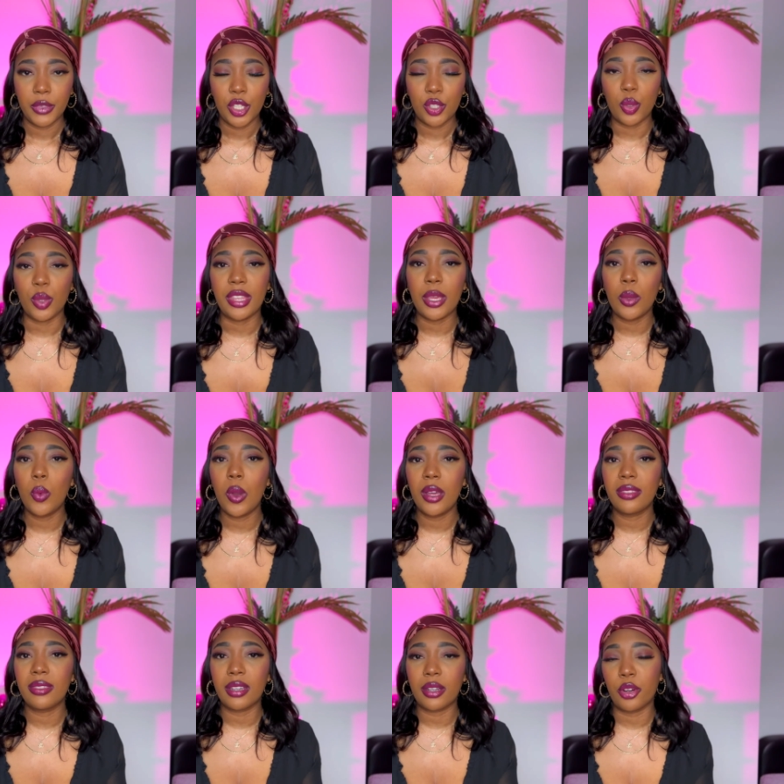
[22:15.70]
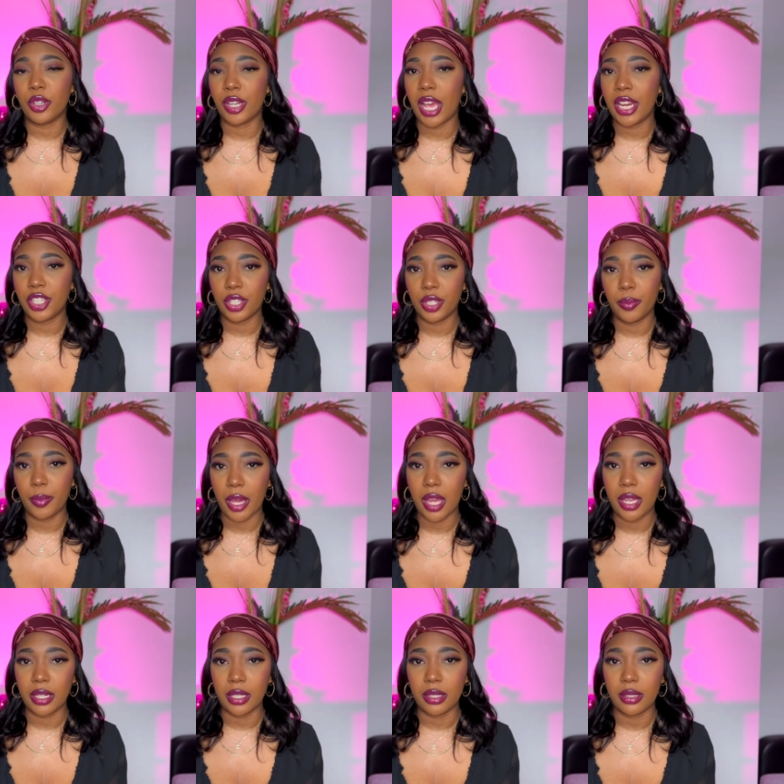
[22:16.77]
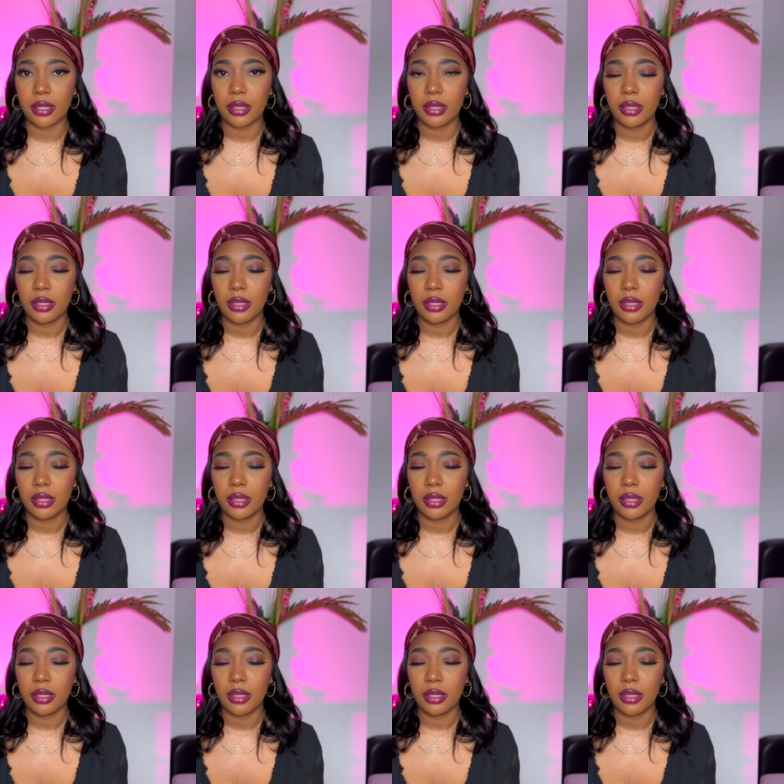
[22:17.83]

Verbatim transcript: So they want the Kardashian bodies.